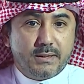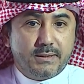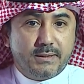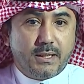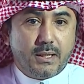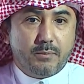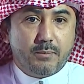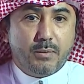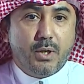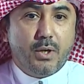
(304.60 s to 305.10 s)

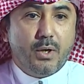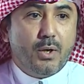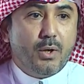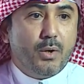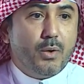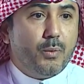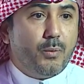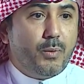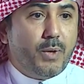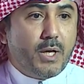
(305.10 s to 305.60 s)
We
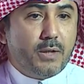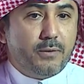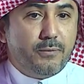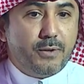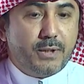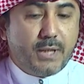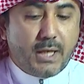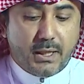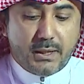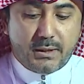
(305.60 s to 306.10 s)
advocate
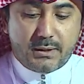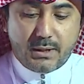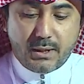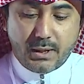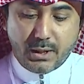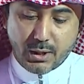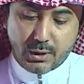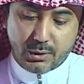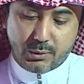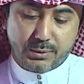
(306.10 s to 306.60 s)
to screen
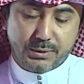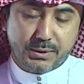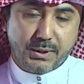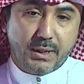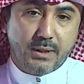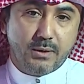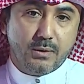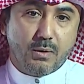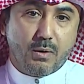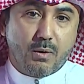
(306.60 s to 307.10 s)
all of
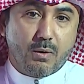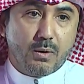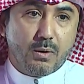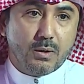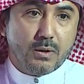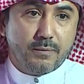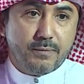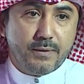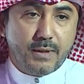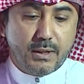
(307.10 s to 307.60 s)
the
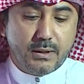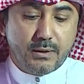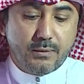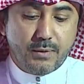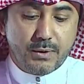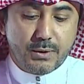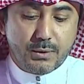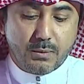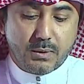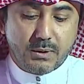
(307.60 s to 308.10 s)
individuals
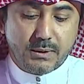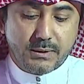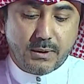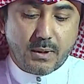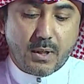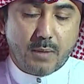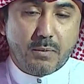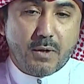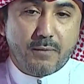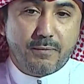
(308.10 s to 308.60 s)
above
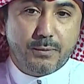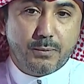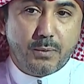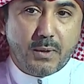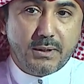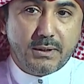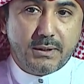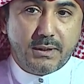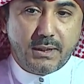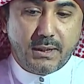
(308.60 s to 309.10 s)
20
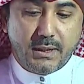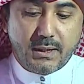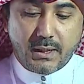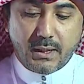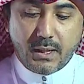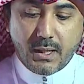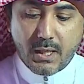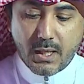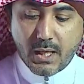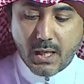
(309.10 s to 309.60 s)
and
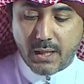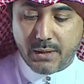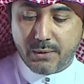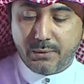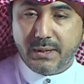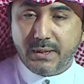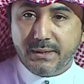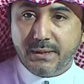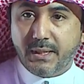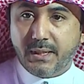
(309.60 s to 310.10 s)
rescreen every
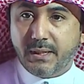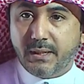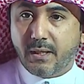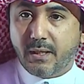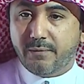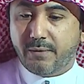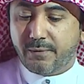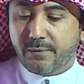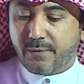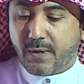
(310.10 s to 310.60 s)
5
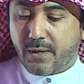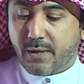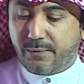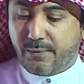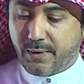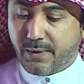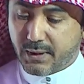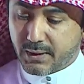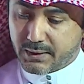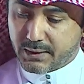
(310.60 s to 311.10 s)
years if
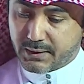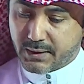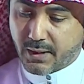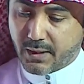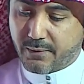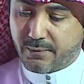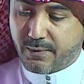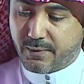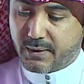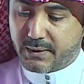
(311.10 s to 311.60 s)
it's
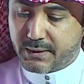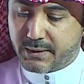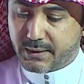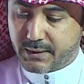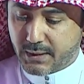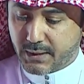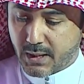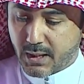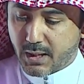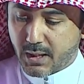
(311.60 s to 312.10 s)

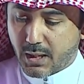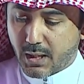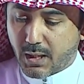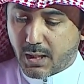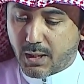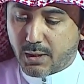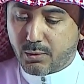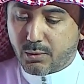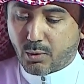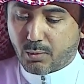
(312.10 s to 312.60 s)
normal.
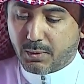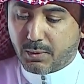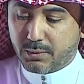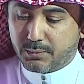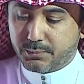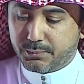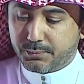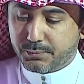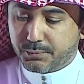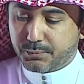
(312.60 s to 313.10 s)

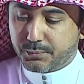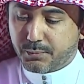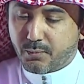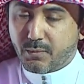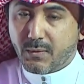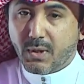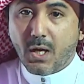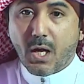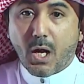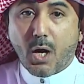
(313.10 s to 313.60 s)

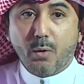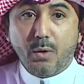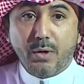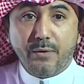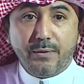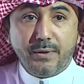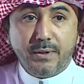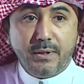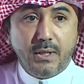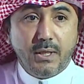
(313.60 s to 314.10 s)
However,
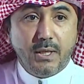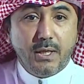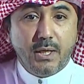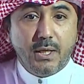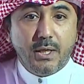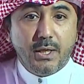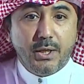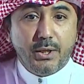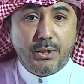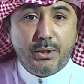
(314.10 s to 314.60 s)
you can
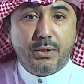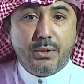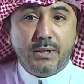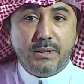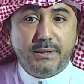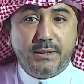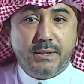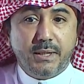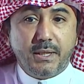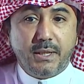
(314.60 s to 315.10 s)
screen
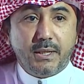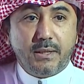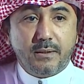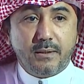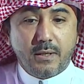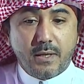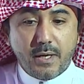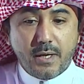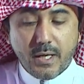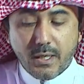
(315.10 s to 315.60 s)

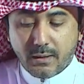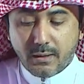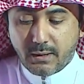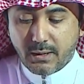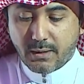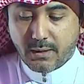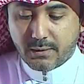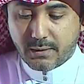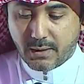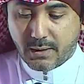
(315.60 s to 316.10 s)
earlier in
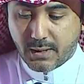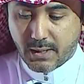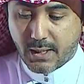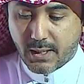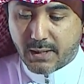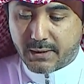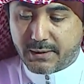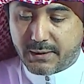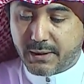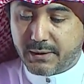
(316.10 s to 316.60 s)
certain
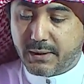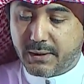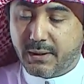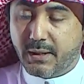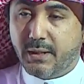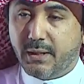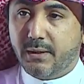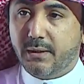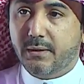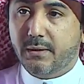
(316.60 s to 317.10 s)

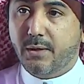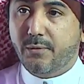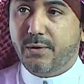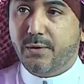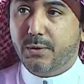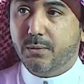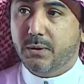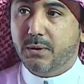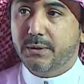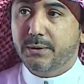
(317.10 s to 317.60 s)
individuals who are
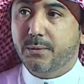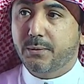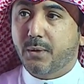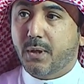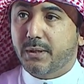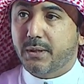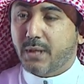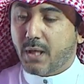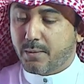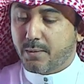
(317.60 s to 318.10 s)
diabetic,